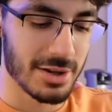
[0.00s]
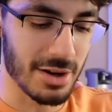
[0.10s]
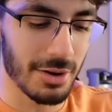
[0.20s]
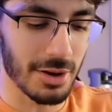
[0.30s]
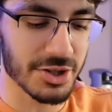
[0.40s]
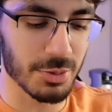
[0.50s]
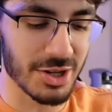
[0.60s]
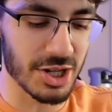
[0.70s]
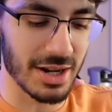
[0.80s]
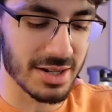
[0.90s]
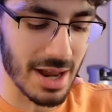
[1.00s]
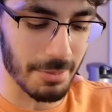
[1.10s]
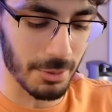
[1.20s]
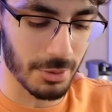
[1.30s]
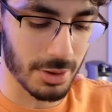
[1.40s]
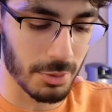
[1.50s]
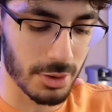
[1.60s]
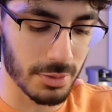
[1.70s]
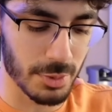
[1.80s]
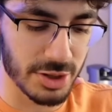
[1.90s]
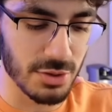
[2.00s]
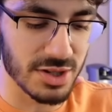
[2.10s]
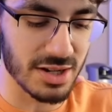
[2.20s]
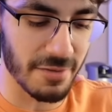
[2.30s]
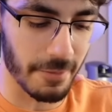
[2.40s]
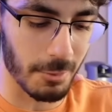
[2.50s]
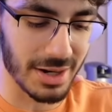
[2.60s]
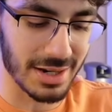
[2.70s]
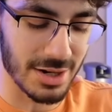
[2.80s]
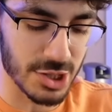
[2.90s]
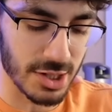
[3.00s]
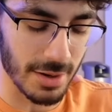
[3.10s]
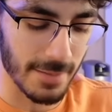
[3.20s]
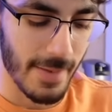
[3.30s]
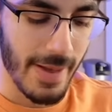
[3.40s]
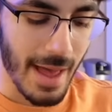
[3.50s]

So I'll switch an example. We'll use a different win condition here.